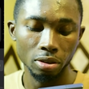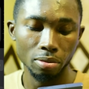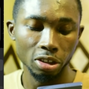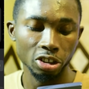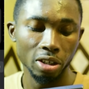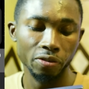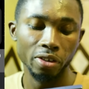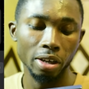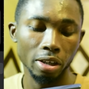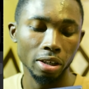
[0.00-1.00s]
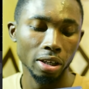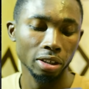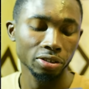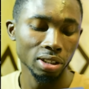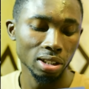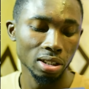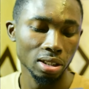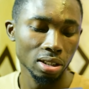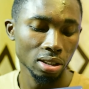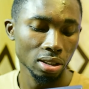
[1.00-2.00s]
My transfer 100
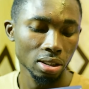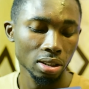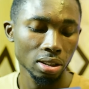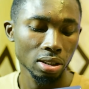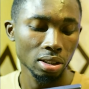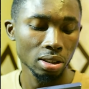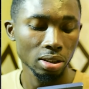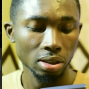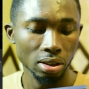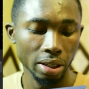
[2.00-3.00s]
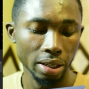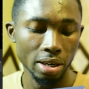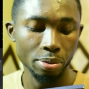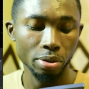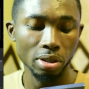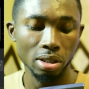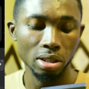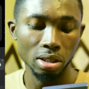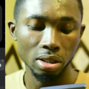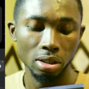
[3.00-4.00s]
cedis. Okay,
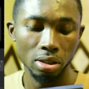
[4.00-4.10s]
deposit.